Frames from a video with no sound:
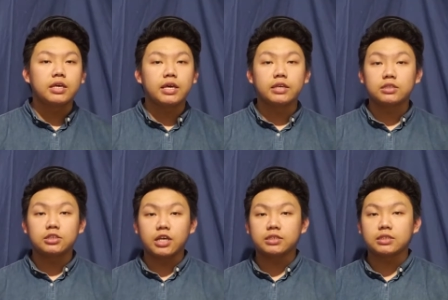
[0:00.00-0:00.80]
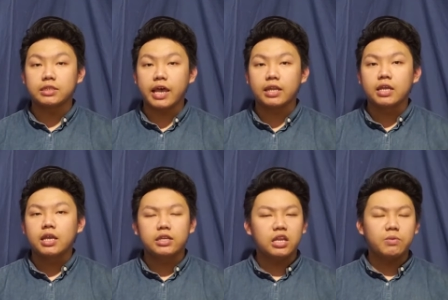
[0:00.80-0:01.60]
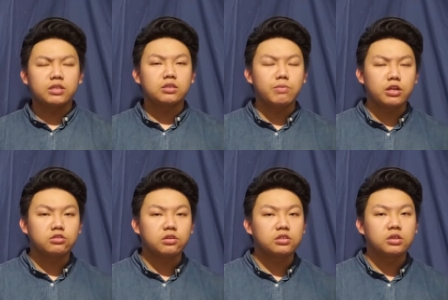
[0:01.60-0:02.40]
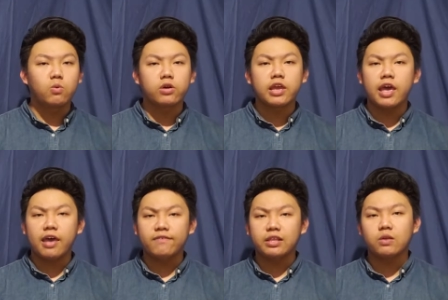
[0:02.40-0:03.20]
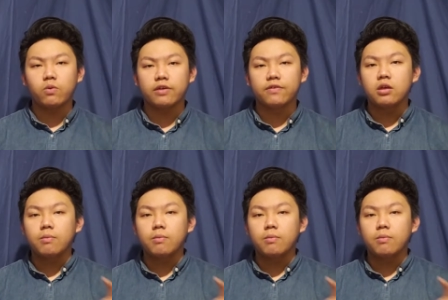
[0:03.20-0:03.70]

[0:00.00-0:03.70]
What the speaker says: it suggests that database administrators work heavily with